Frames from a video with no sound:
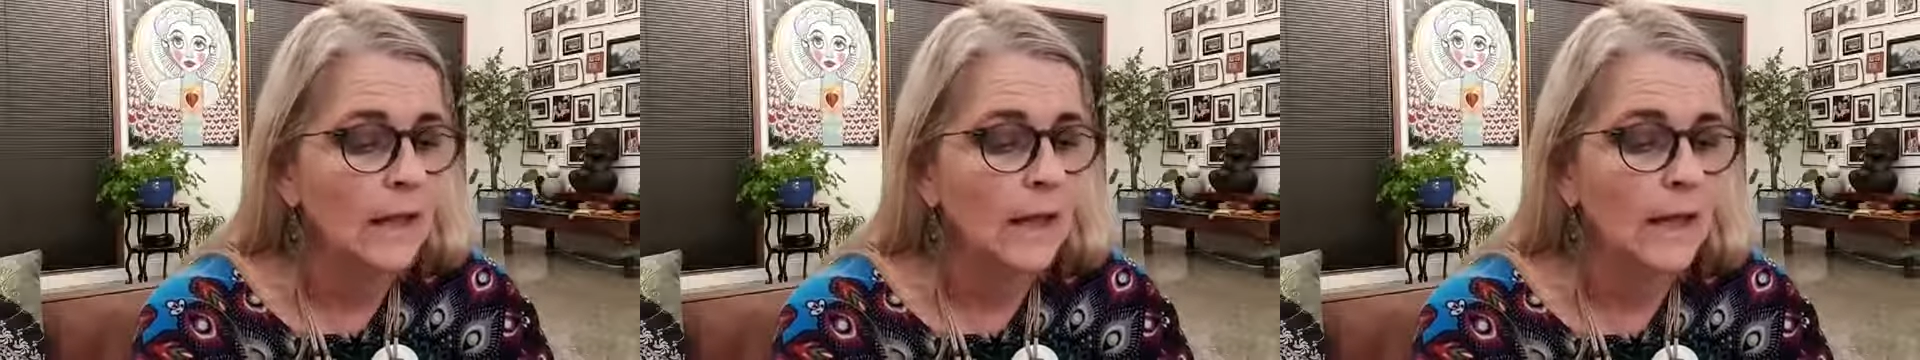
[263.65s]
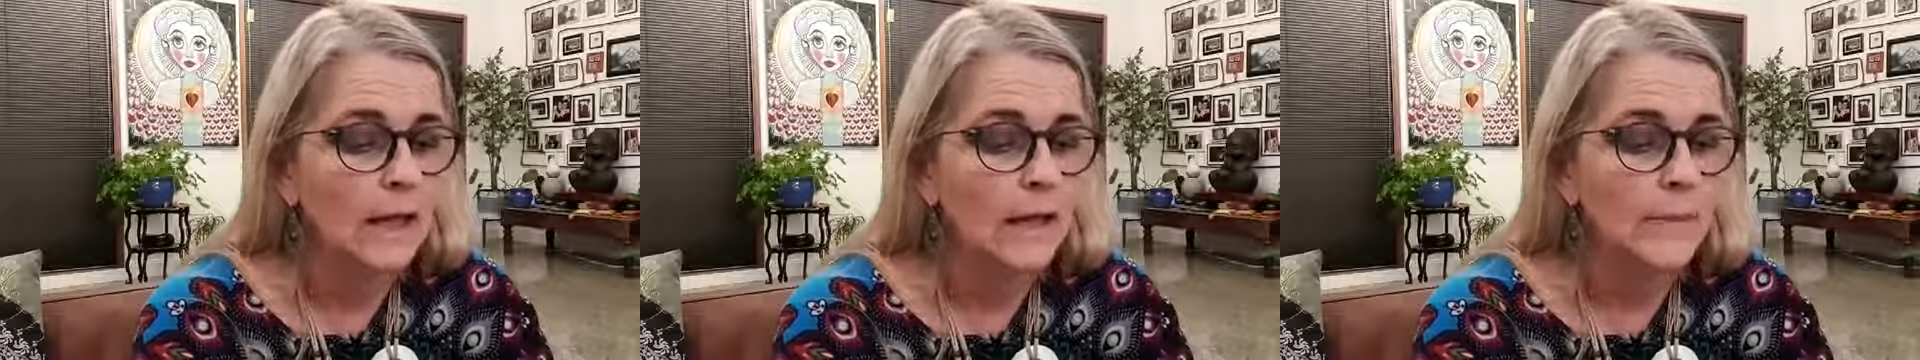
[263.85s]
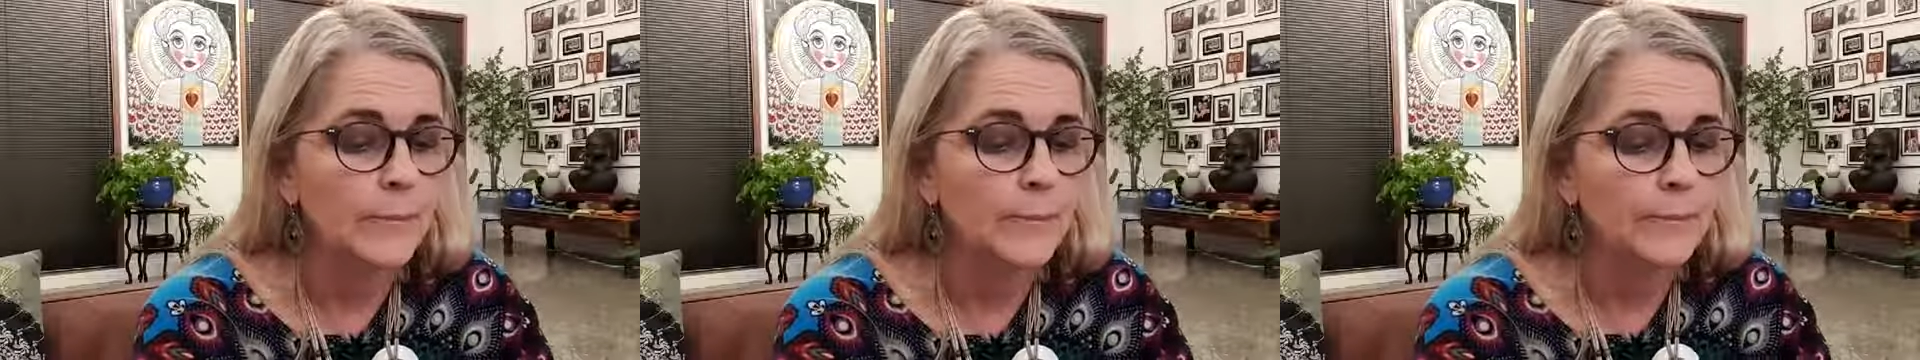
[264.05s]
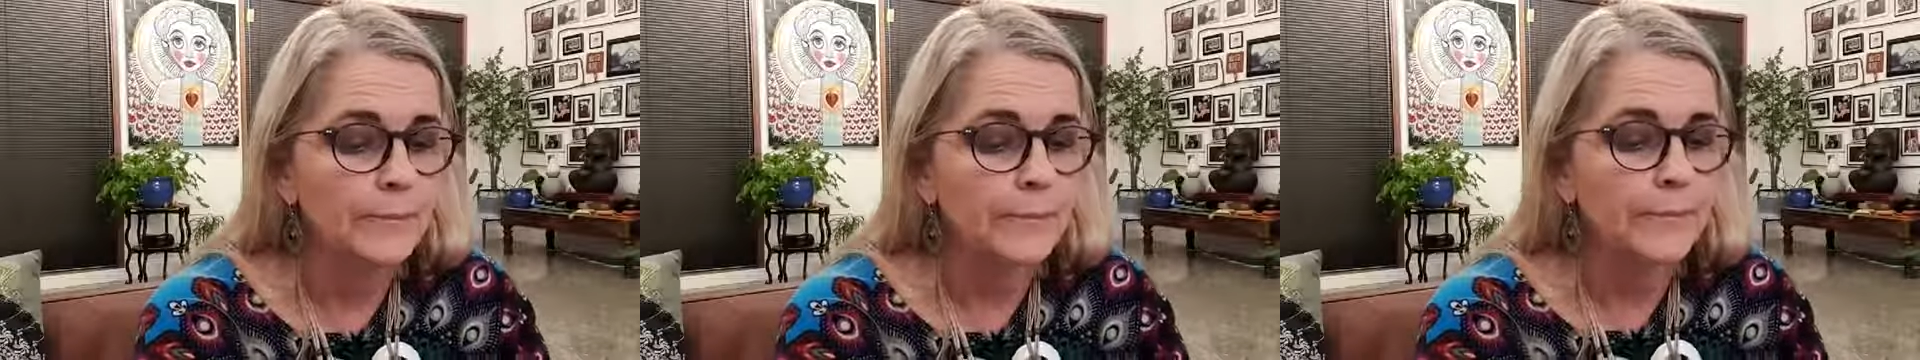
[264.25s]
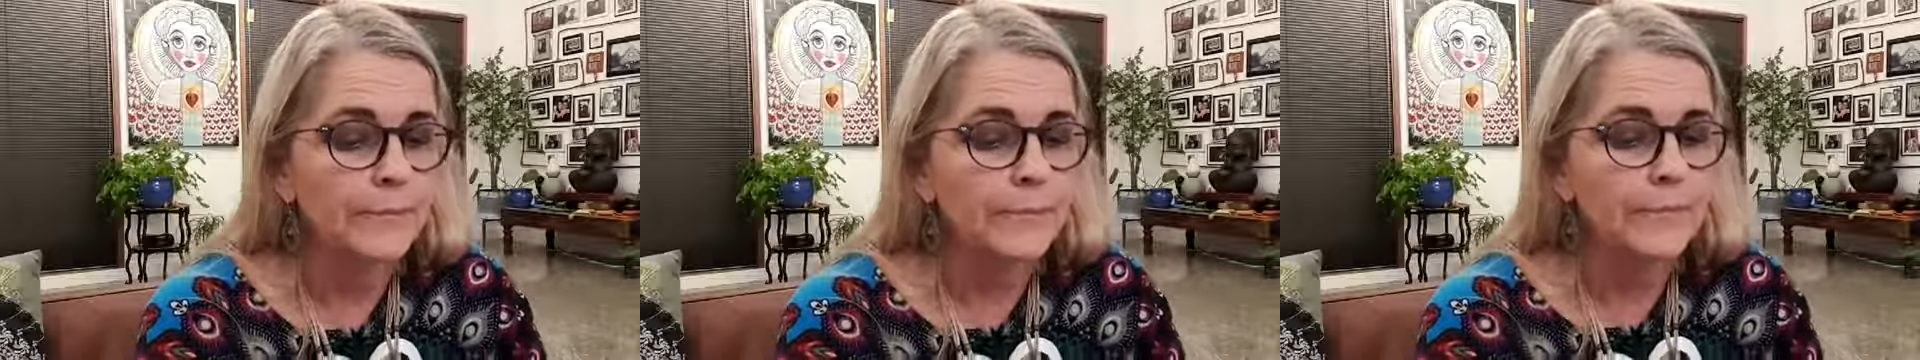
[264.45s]

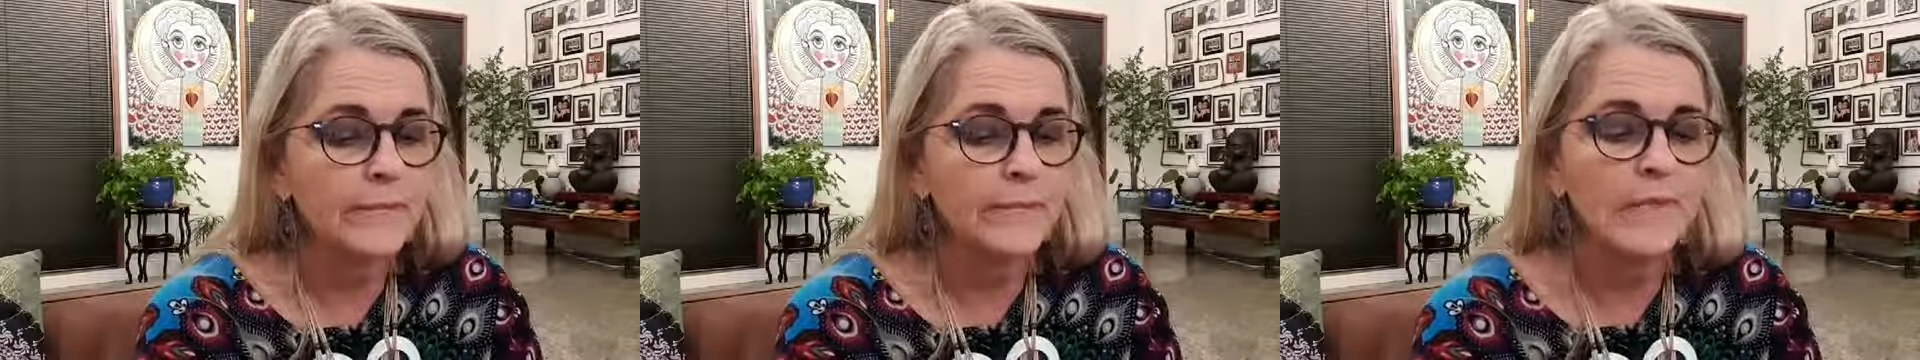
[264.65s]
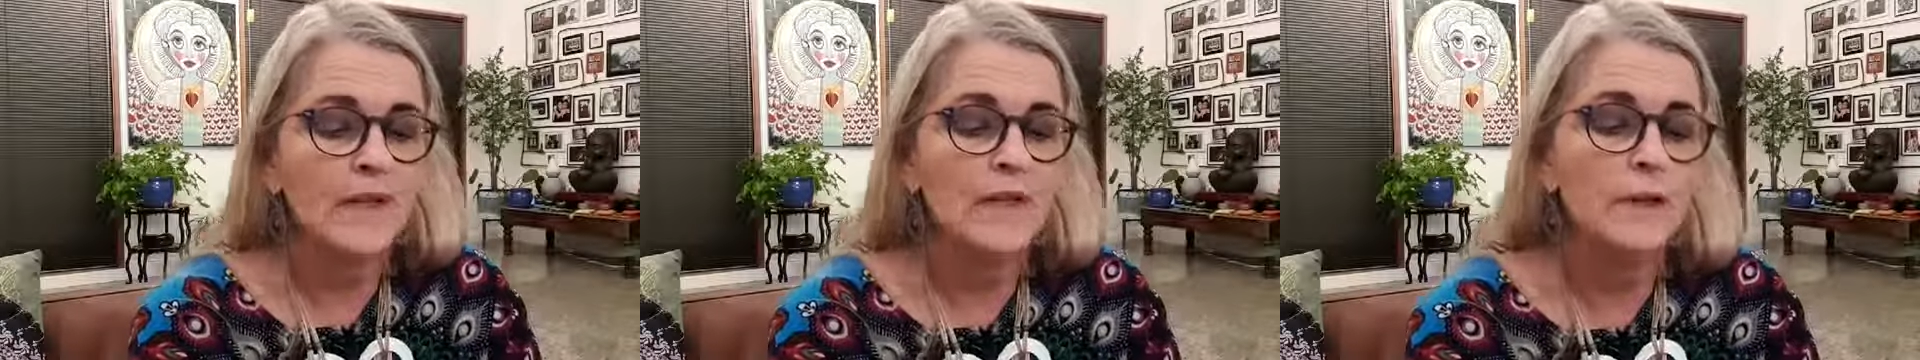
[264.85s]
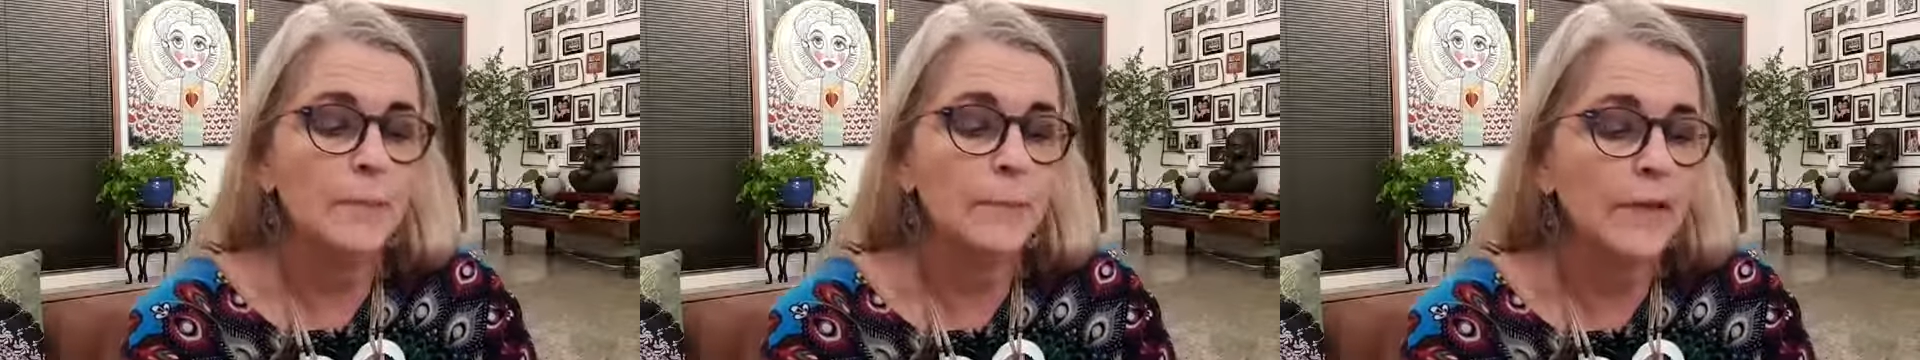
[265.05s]
the